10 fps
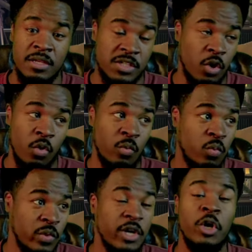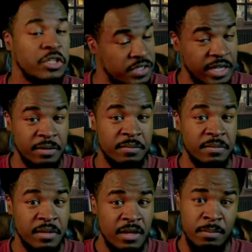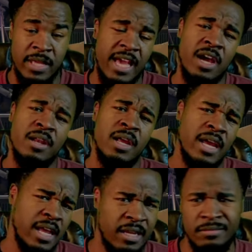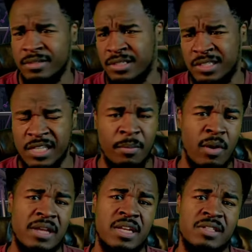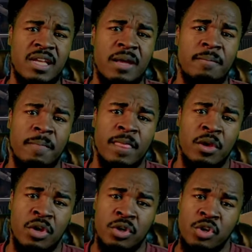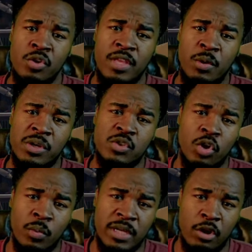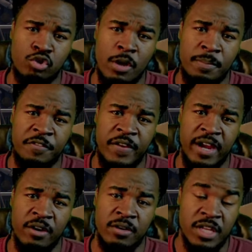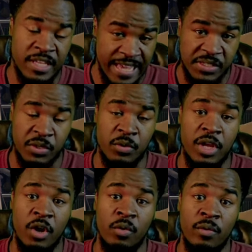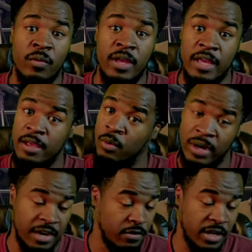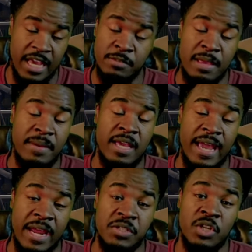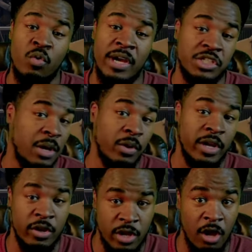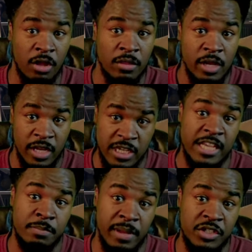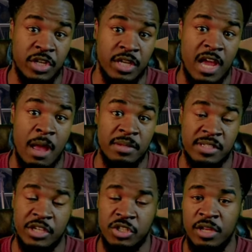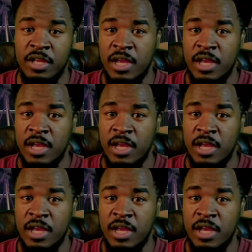So we're going to see. But yeah, summarizing this up, do you think what's going on with Donald Trump is fair? Yes or no? whatever the case may be, answer the question. I want to hear y'all explanation in the comment section.